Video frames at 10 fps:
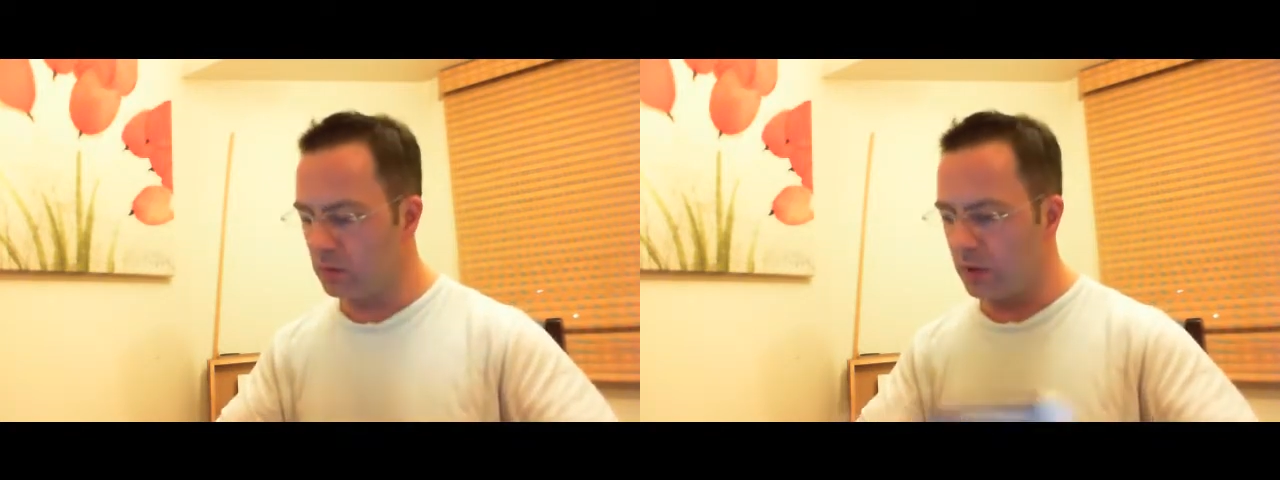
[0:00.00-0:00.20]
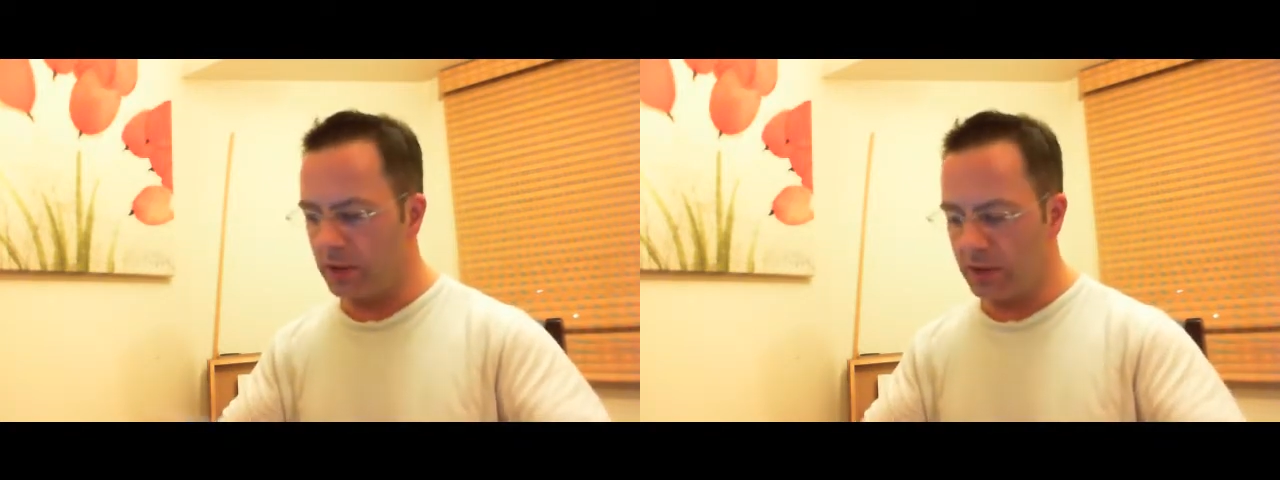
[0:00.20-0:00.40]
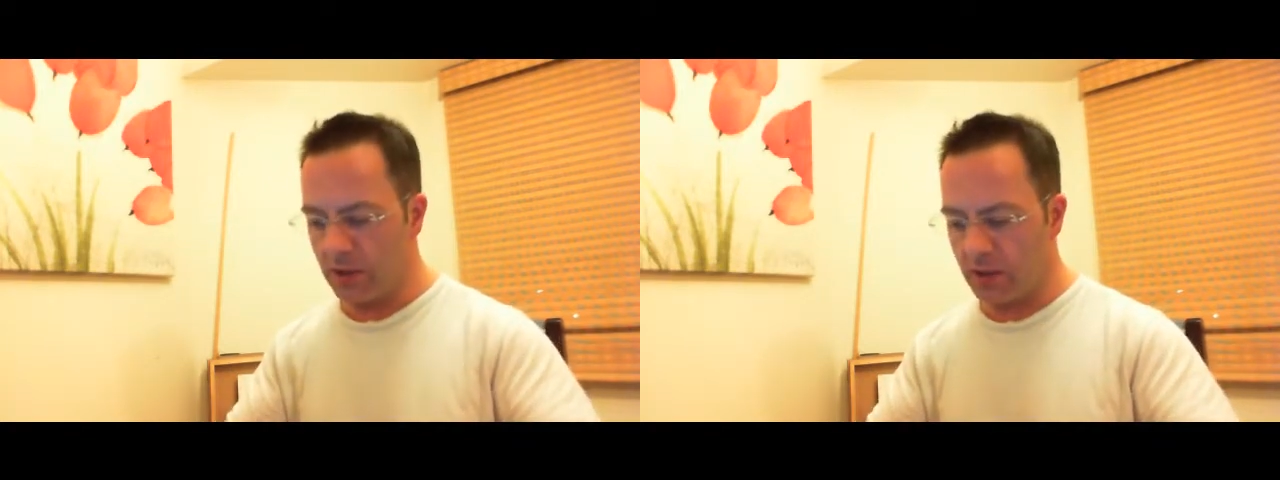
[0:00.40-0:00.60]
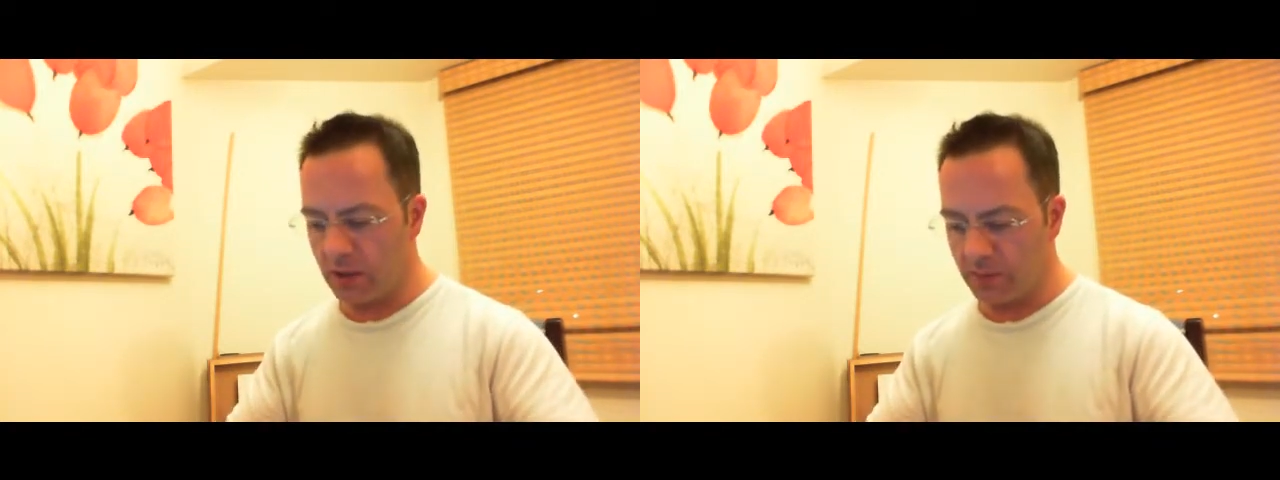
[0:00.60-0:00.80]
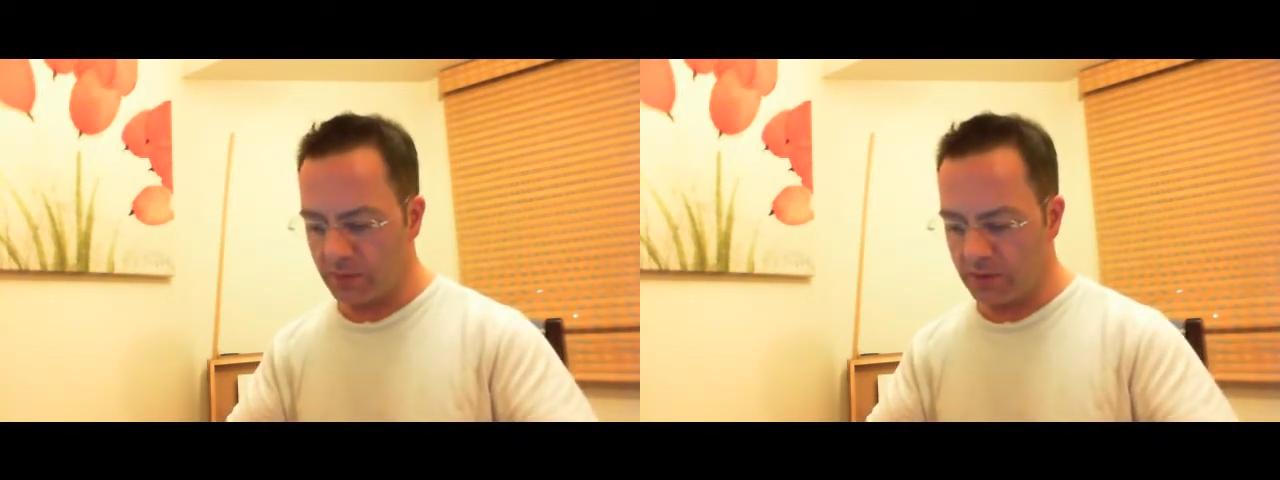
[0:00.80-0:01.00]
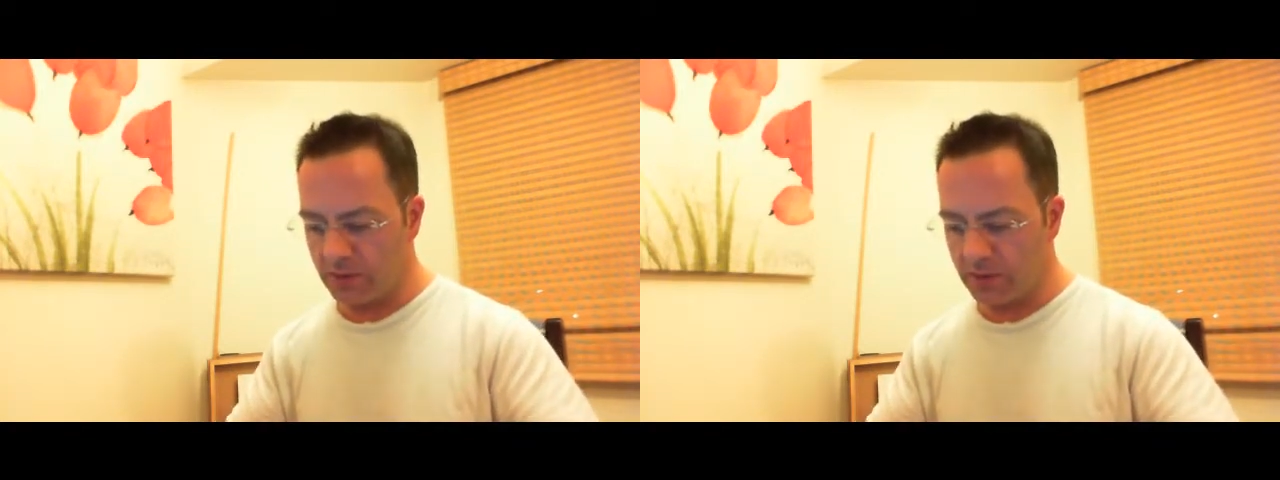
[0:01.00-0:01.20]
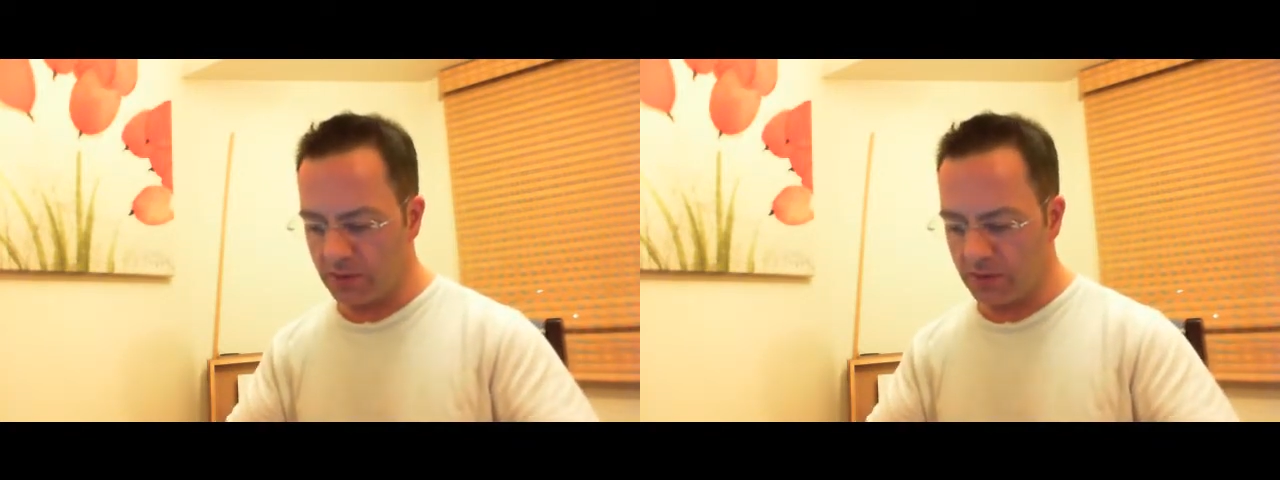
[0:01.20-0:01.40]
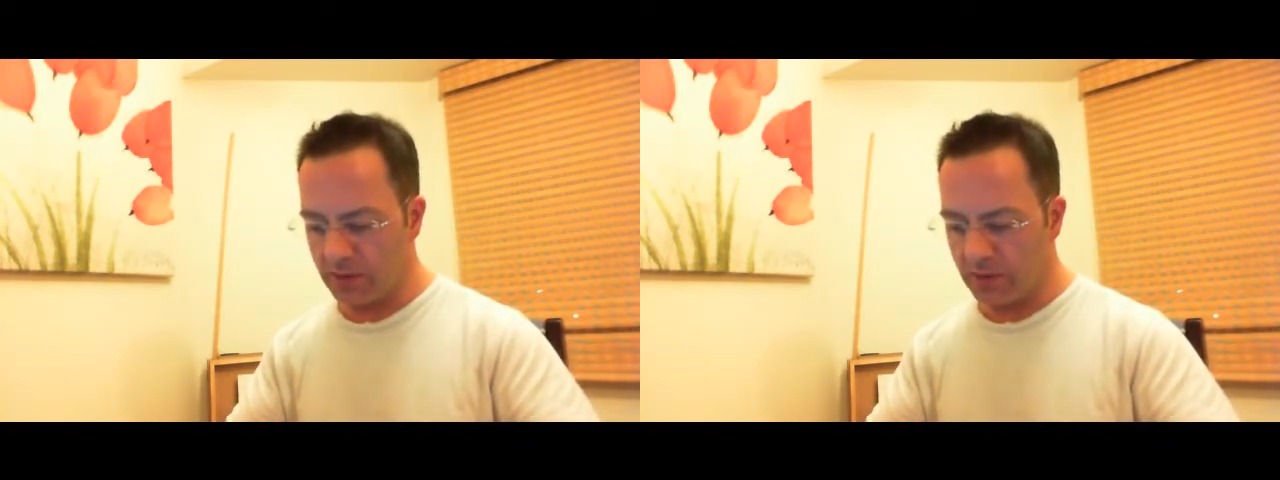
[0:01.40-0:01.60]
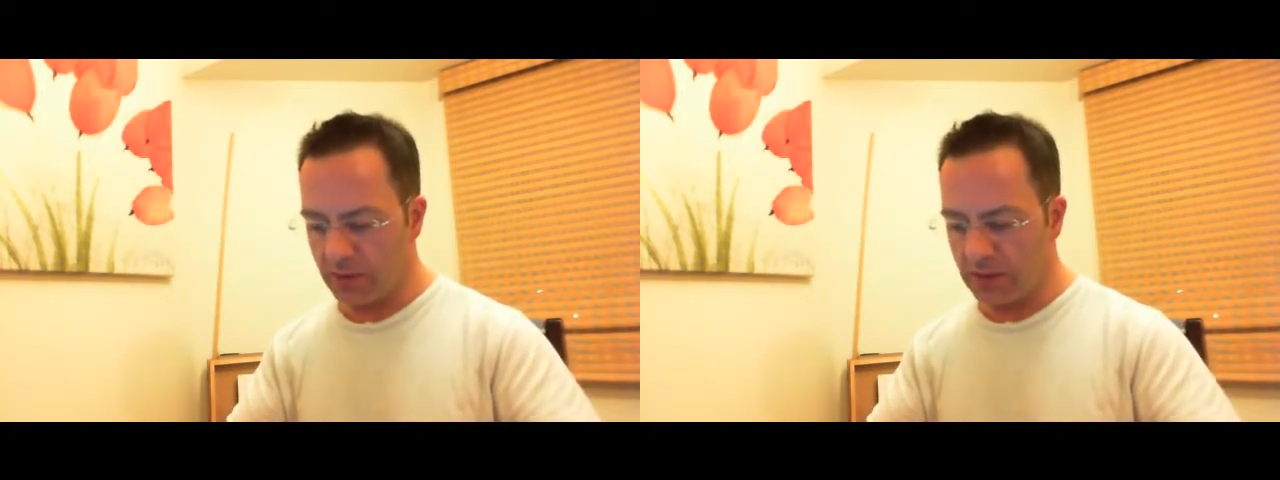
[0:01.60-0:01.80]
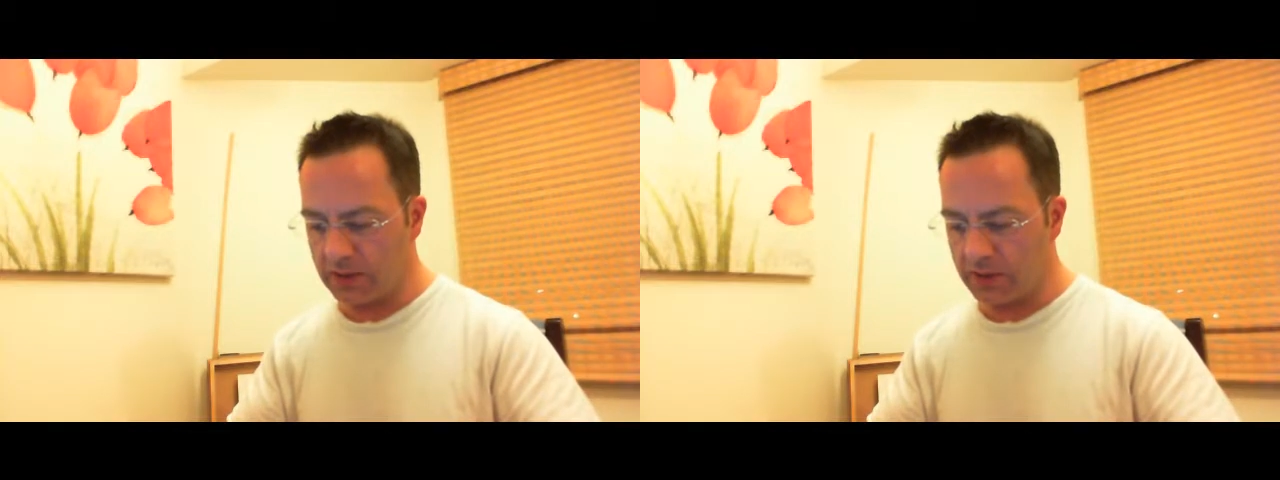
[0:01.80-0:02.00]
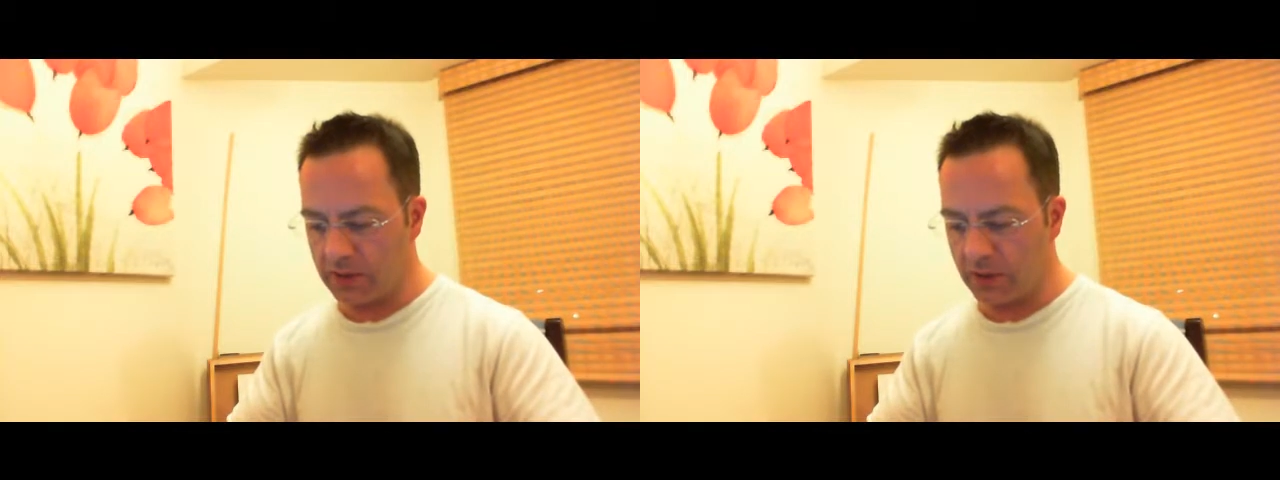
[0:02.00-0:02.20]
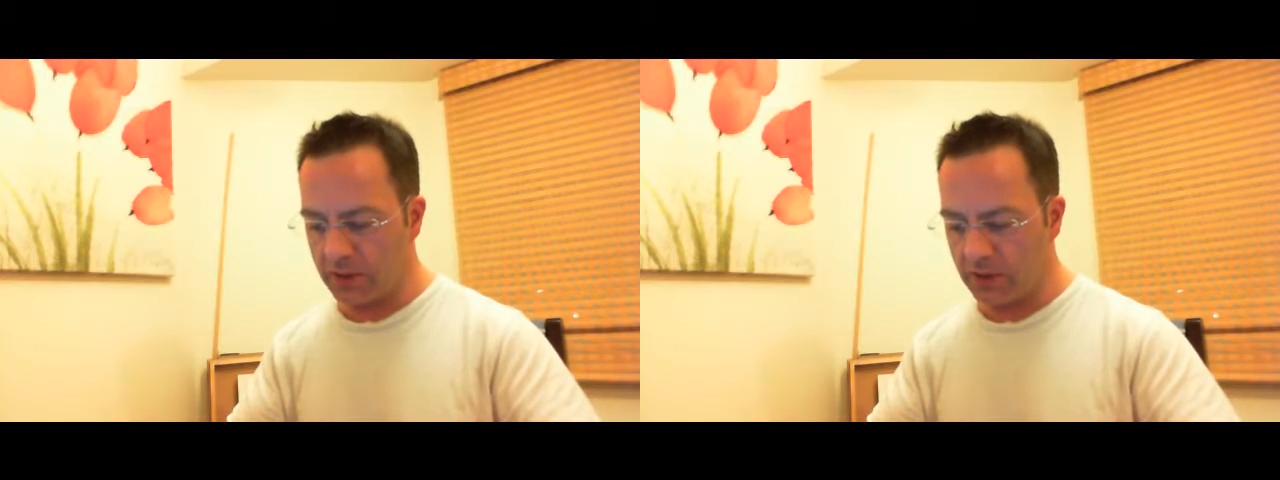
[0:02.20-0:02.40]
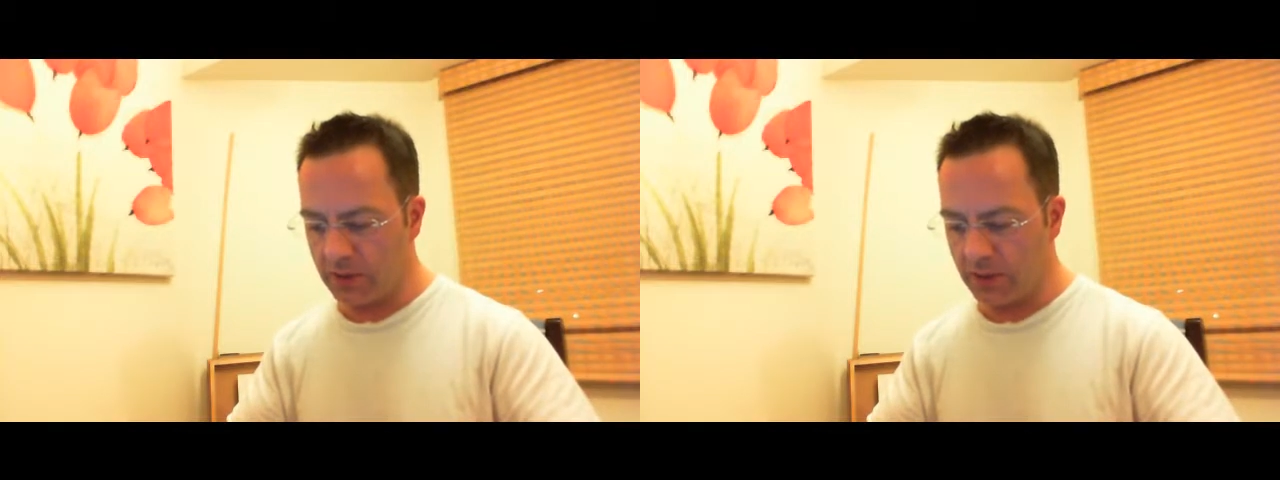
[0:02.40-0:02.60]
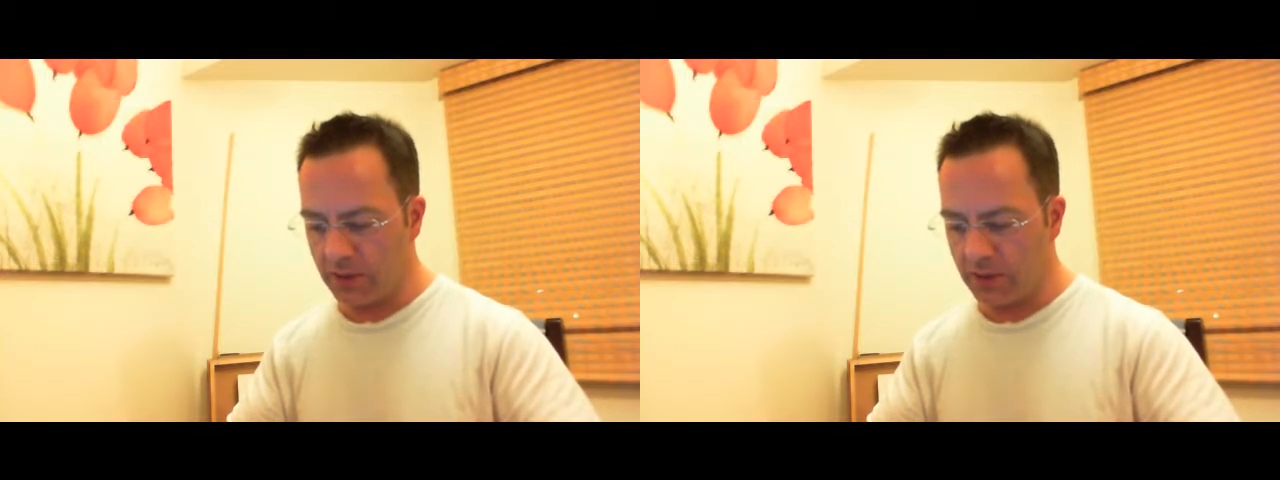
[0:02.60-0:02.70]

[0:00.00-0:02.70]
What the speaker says: In the Times, it actually states that